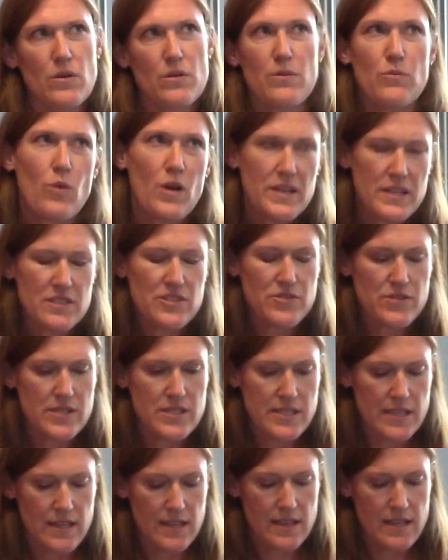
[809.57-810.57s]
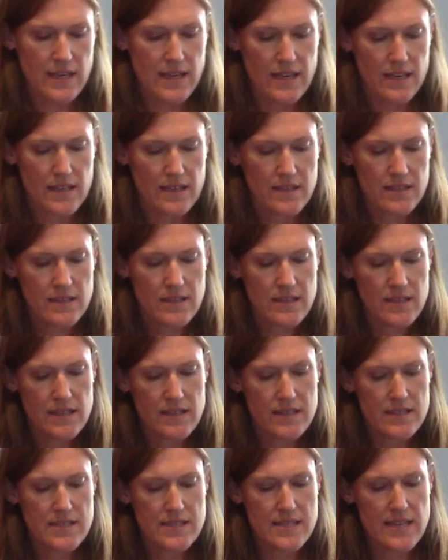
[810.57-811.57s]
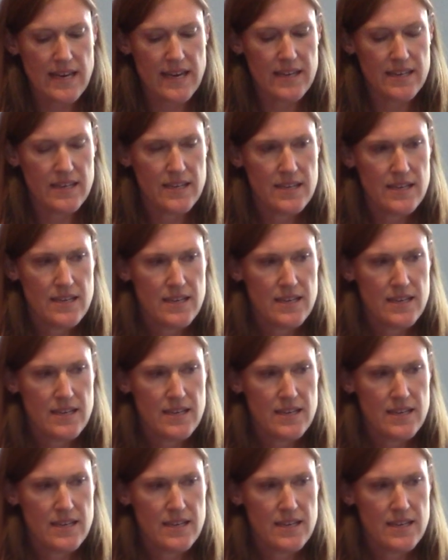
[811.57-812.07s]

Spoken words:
one interesting thing is that